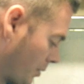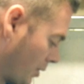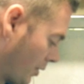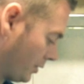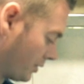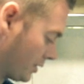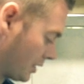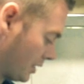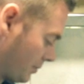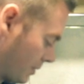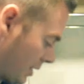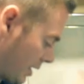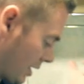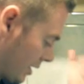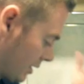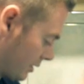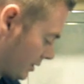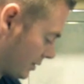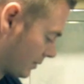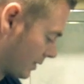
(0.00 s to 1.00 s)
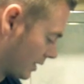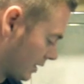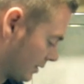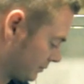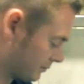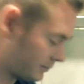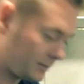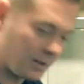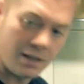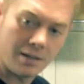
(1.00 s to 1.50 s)
post, just because, well,
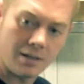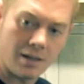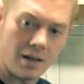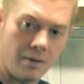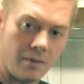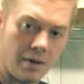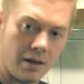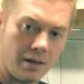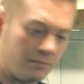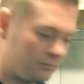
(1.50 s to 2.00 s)
that's how I